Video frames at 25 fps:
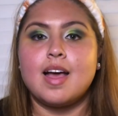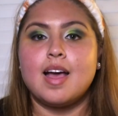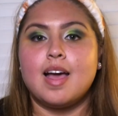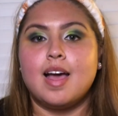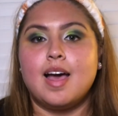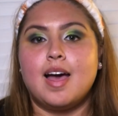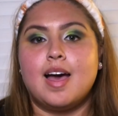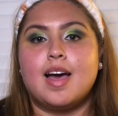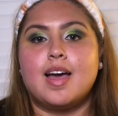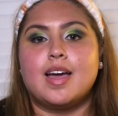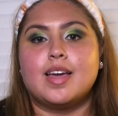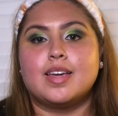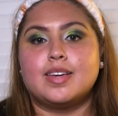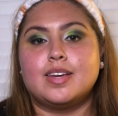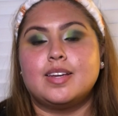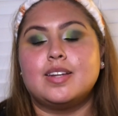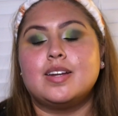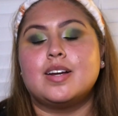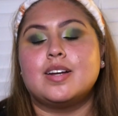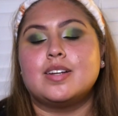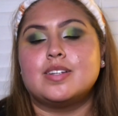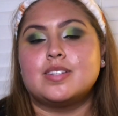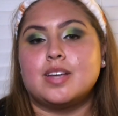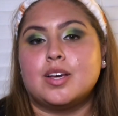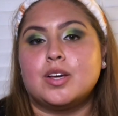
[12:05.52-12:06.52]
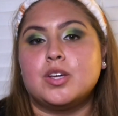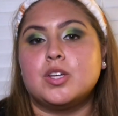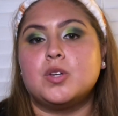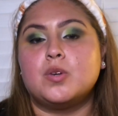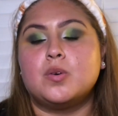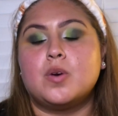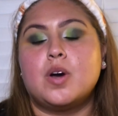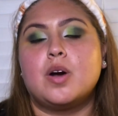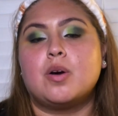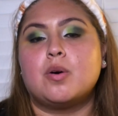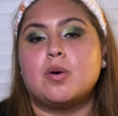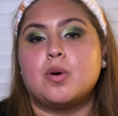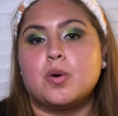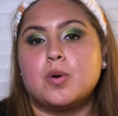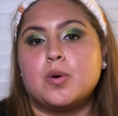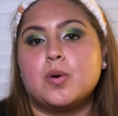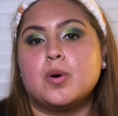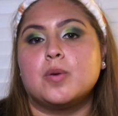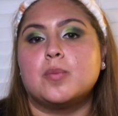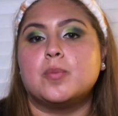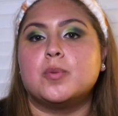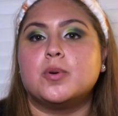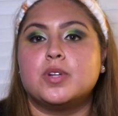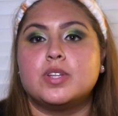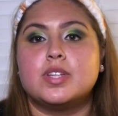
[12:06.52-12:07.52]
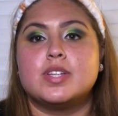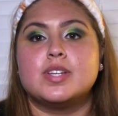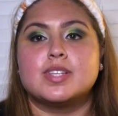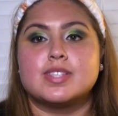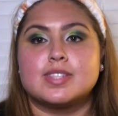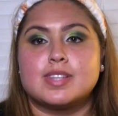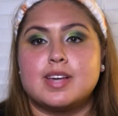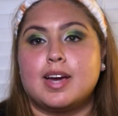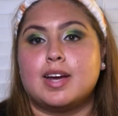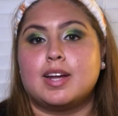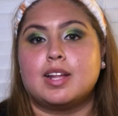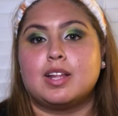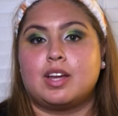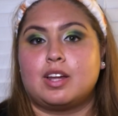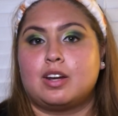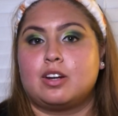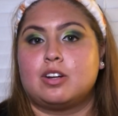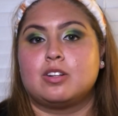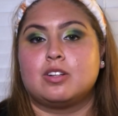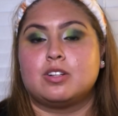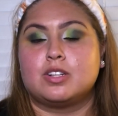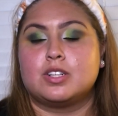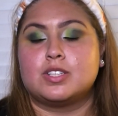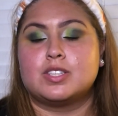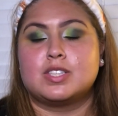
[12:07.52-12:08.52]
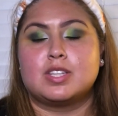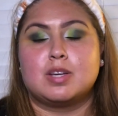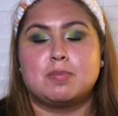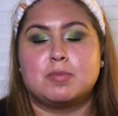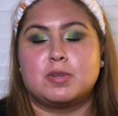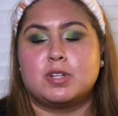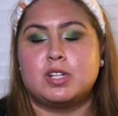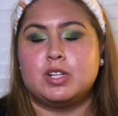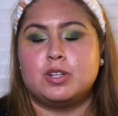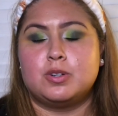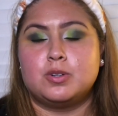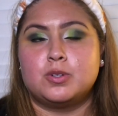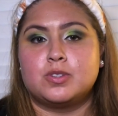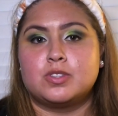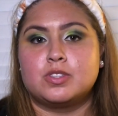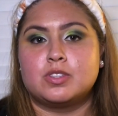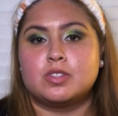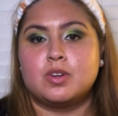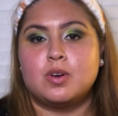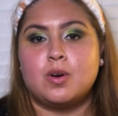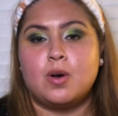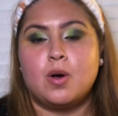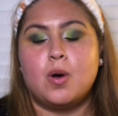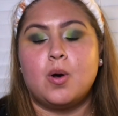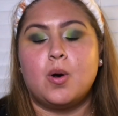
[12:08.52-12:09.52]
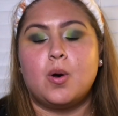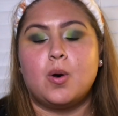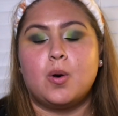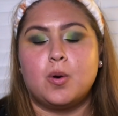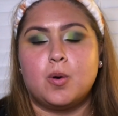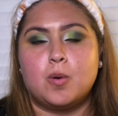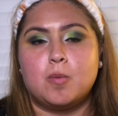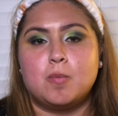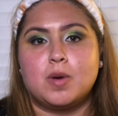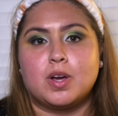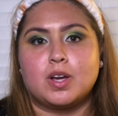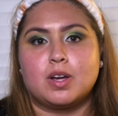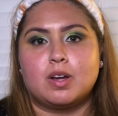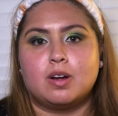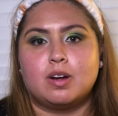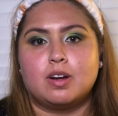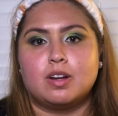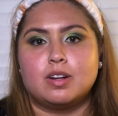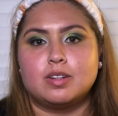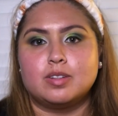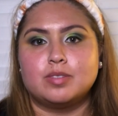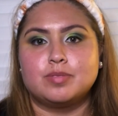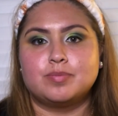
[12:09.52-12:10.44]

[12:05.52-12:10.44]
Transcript: I cannot tell you how horrible this eyeliner looks up close. Oh my god.